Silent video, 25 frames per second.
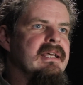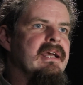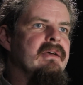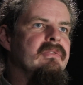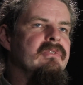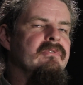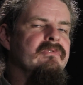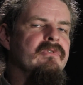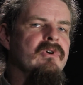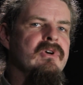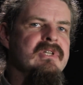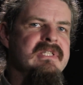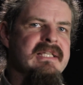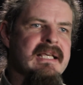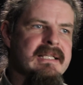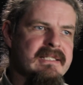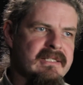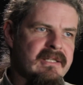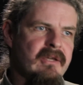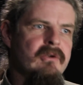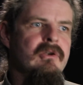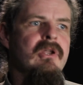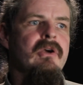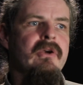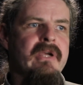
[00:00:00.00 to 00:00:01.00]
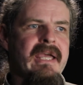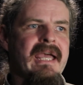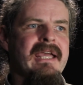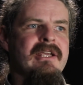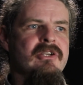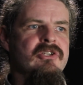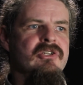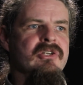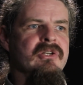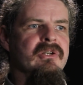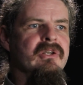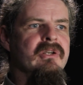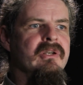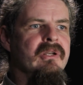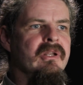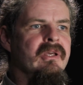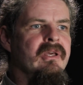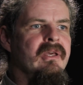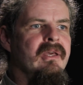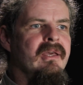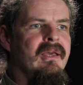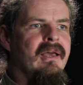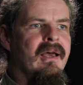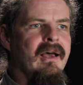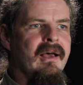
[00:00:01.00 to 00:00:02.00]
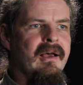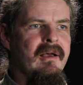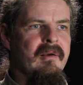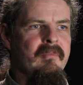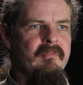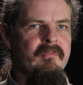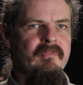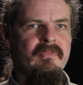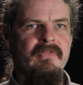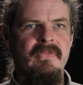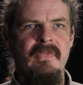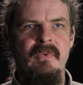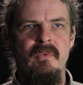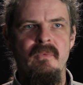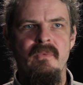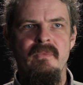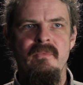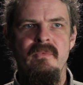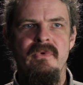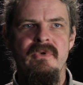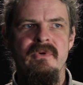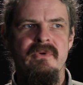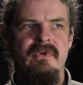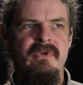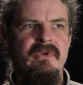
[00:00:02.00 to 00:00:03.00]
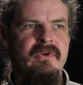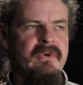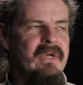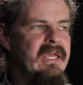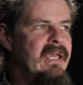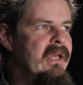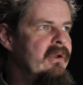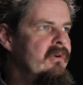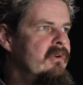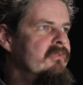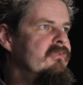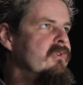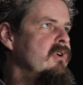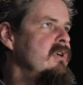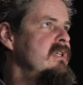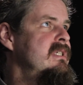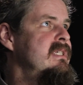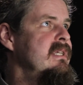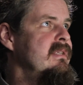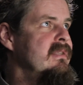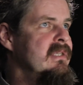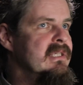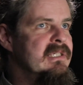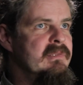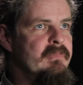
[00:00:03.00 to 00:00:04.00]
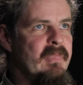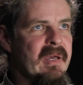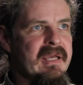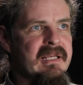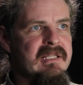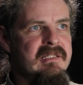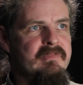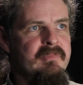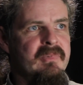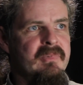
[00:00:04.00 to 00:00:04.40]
how the voice has no location. Um, you, you, hear a voice in the space,